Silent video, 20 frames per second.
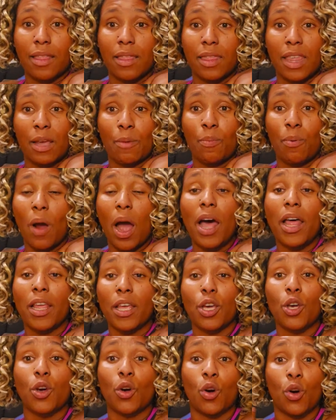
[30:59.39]
they
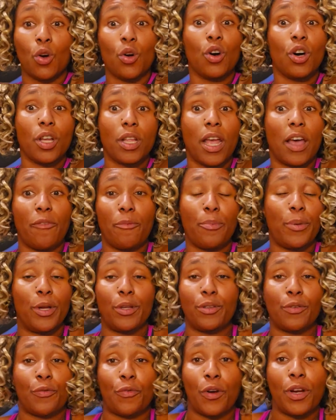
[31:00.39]
probably could have
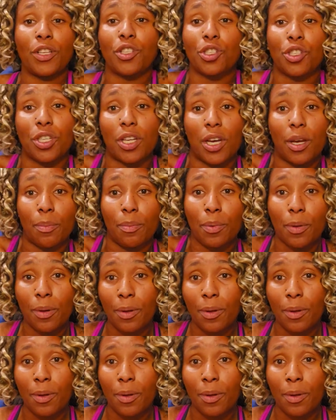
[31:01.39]
built a friendship